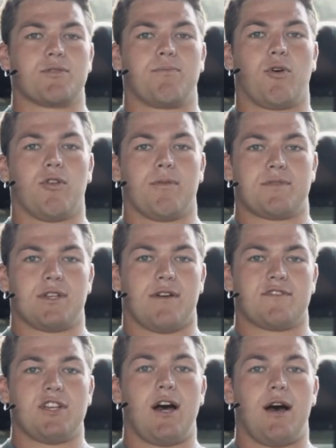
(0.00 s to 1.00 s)
to pull
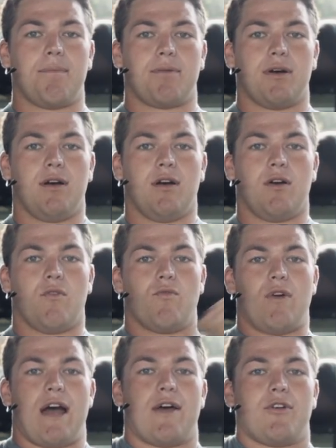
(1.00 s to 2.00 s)
themselves up
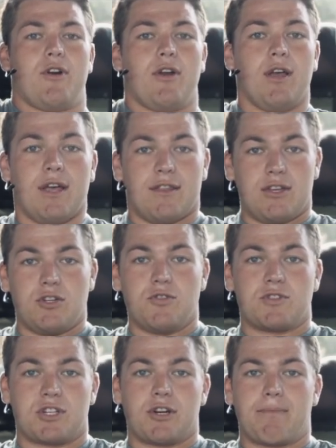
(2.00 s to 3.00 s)
rather than
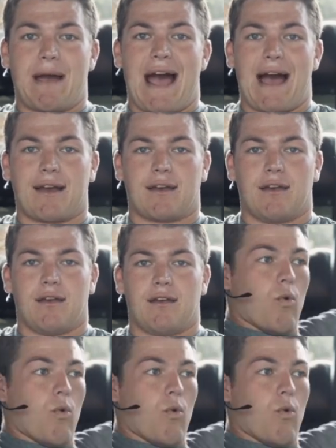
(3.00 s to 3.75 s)
using your back.